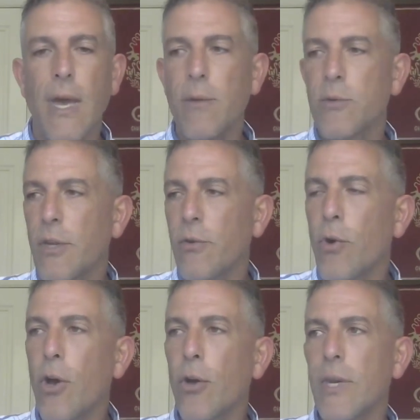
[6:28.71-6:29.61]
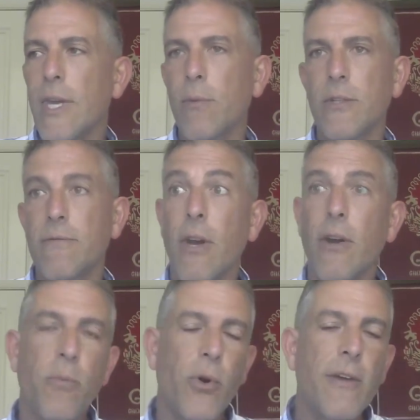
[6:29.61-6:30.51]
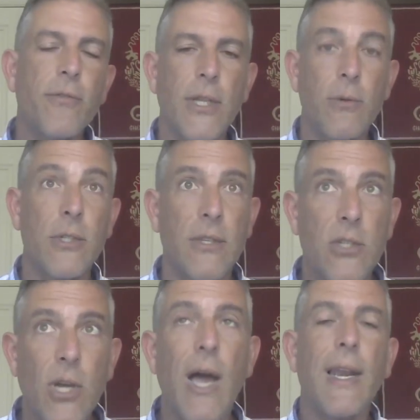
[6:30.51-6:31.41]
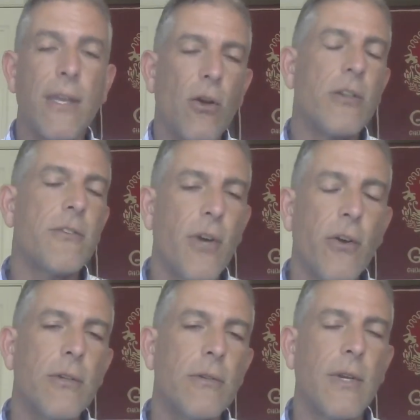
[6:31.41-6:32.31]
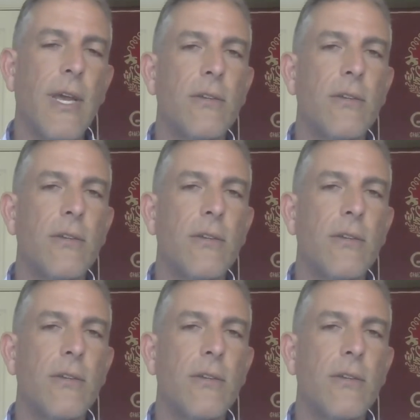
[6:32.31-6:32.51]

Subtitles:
He was on the road. He was very prayerful. He was entirely God devoted.